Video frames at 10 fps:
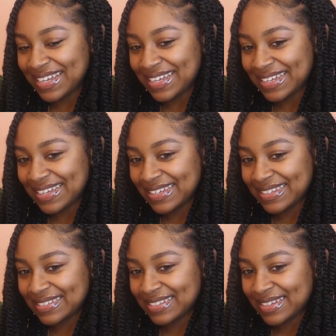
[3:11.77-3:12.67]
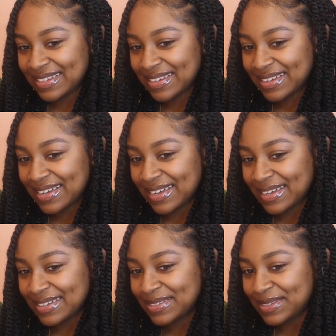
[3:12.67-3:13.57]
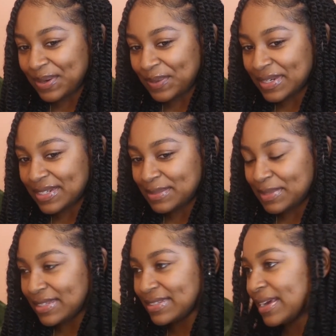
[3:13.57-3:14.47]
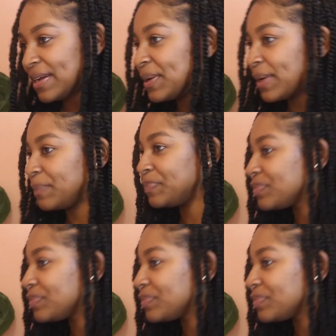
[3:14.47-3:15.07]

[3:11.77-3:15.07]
I don't want it to be in the shot. Okay.